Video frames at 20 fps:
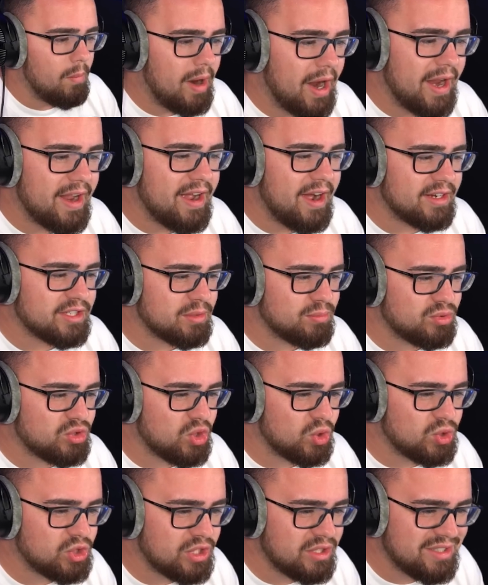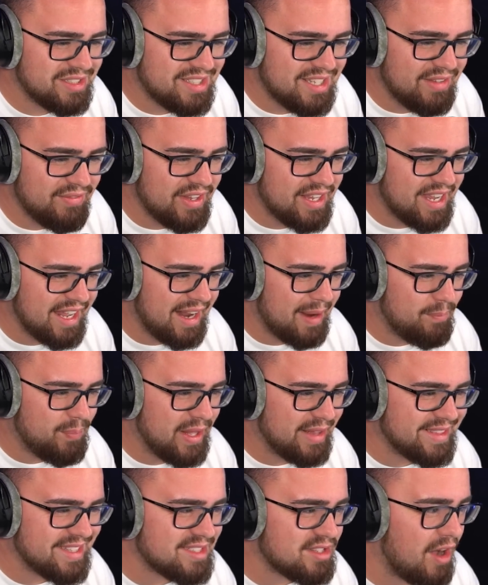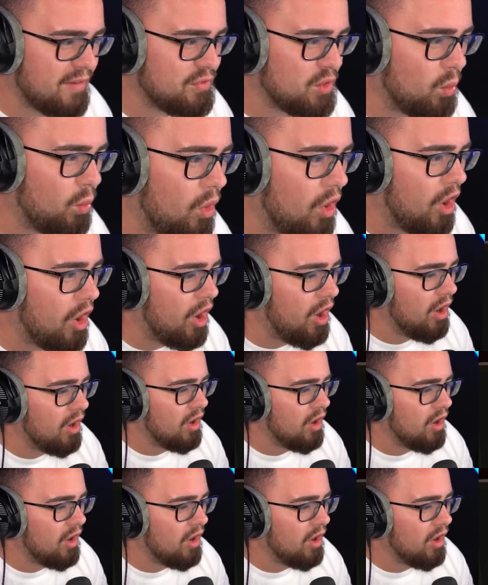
my gosh, I'm searching the TV. Can I pick this off the wall?